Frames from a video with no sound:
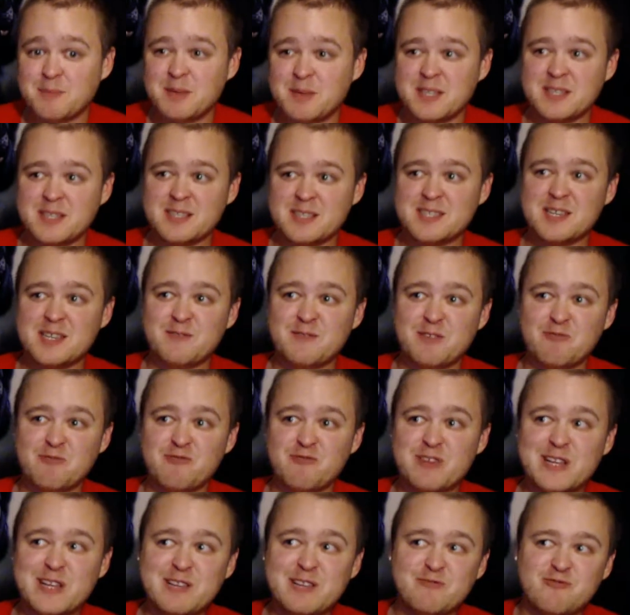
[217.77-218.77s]
I mean, there's
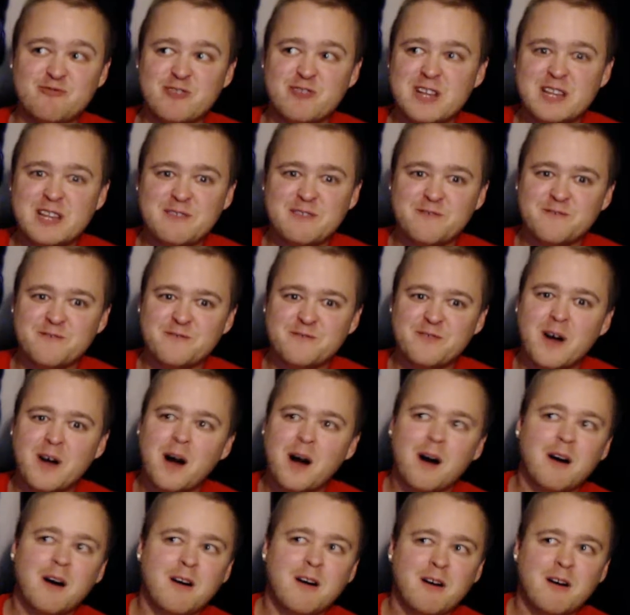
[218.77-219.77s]
nothing really, really
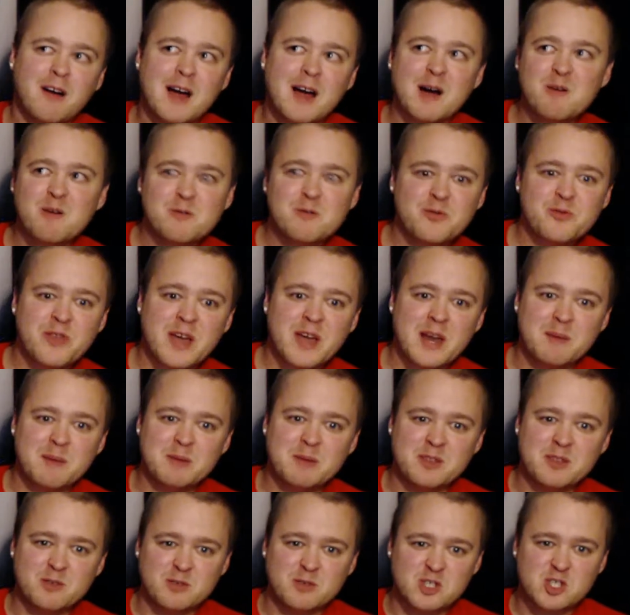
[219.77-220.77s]
far out there. I
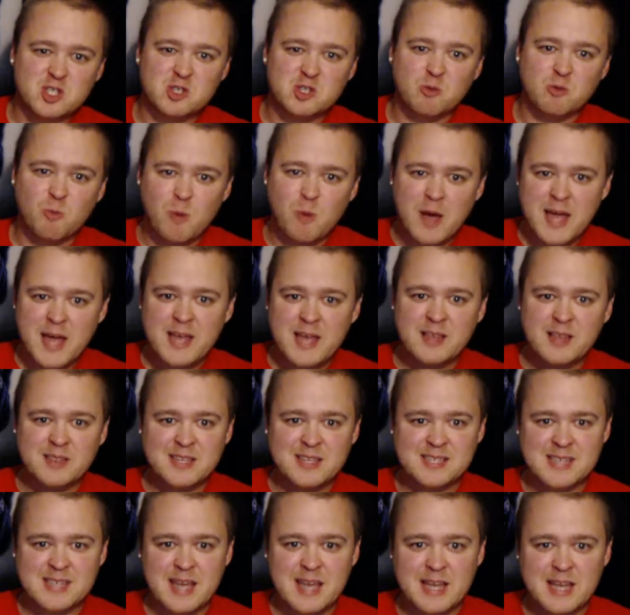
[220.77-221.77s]
mean, just the way
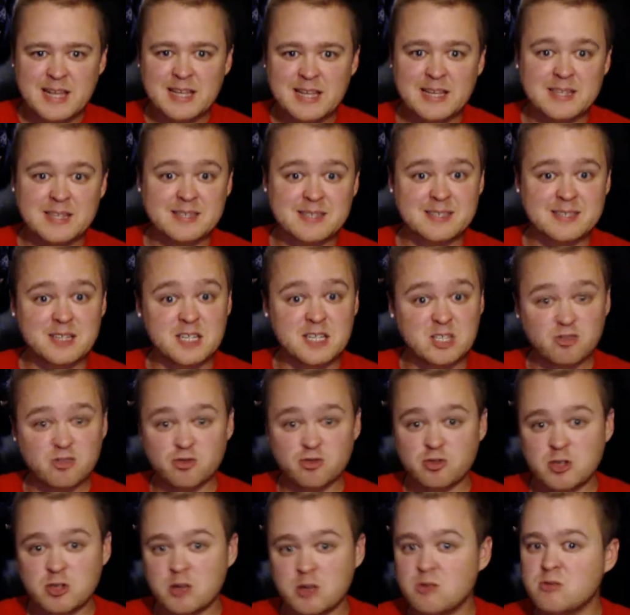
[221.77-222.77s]
these aliens are
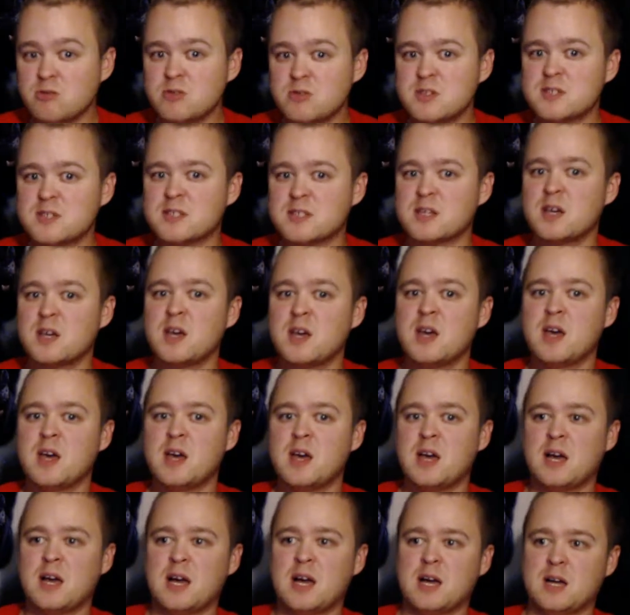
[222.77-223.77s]
introduced
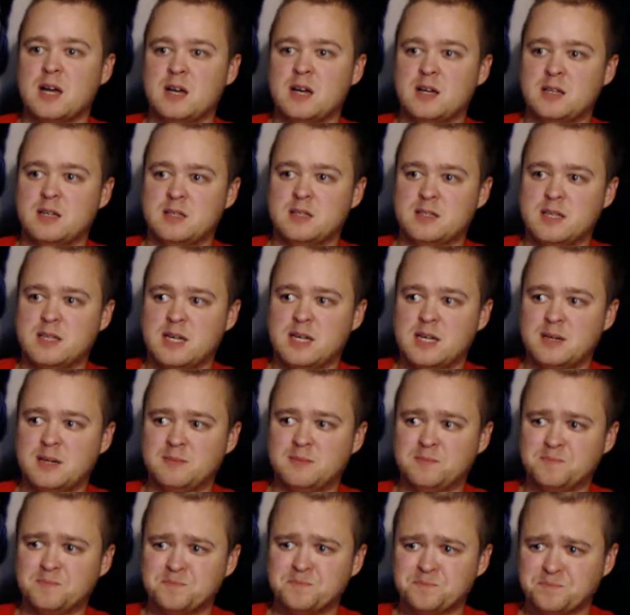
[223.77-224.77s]
and
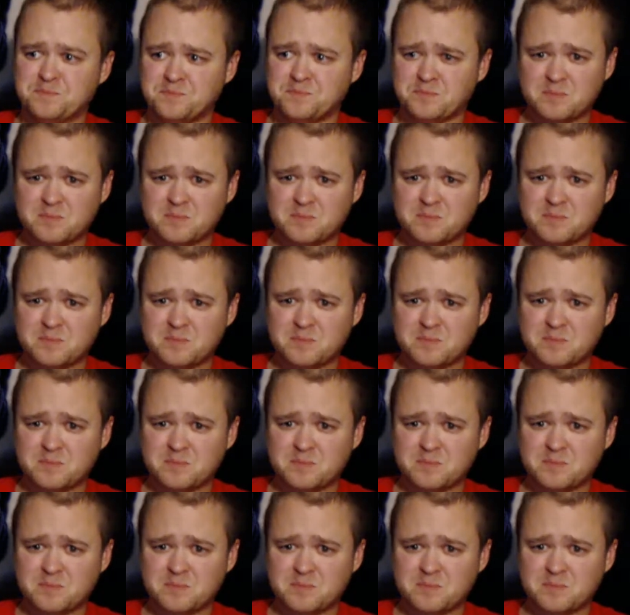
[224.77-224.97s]
um,